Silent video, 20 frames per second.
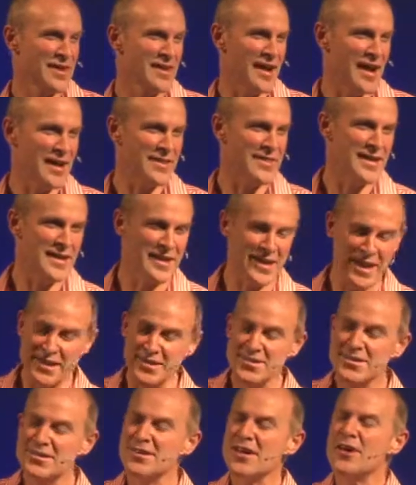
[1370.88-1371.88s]
I think
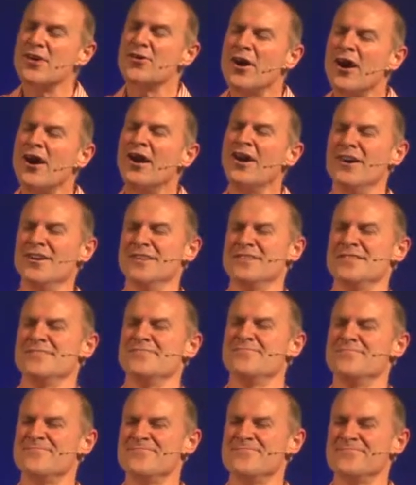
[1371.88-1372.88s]
it's so hard,
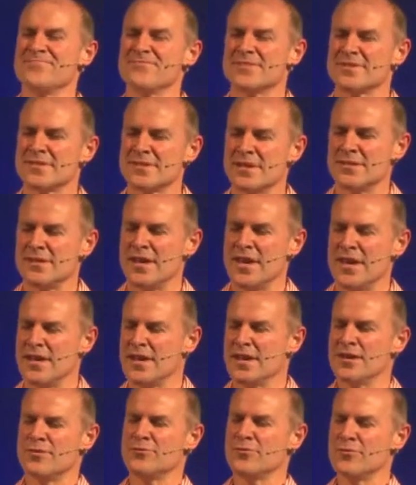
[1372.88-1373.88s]
says he,
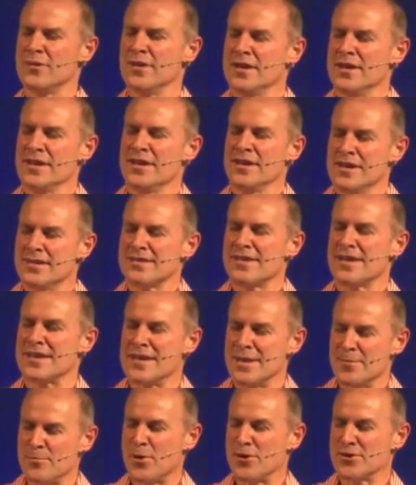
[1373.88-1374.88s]
kind of taking
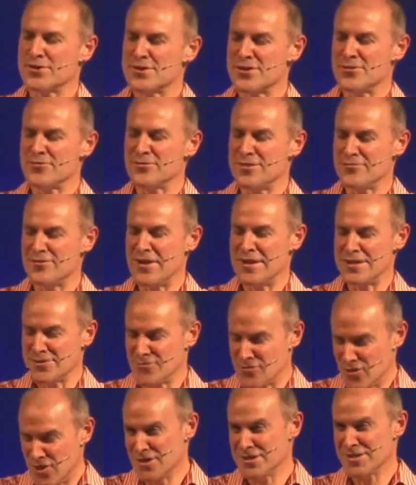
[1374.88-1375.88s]
a posture of
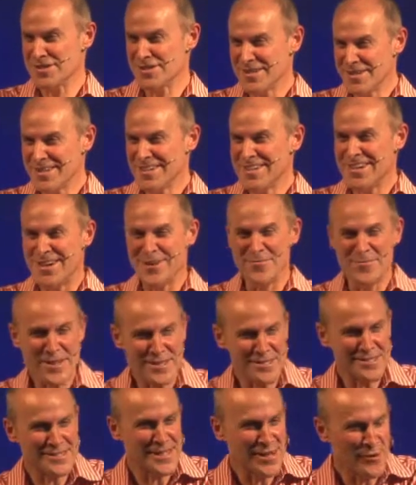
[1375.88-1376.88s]
defensiveness.
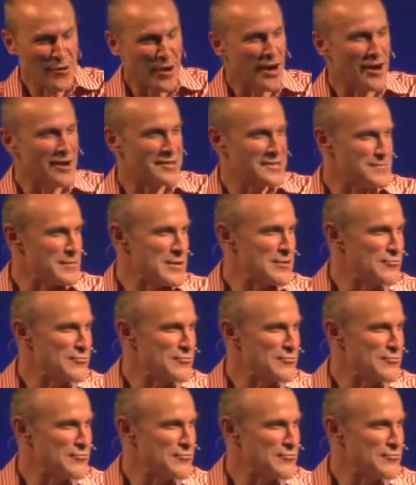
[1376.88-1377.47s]
It's so hard to be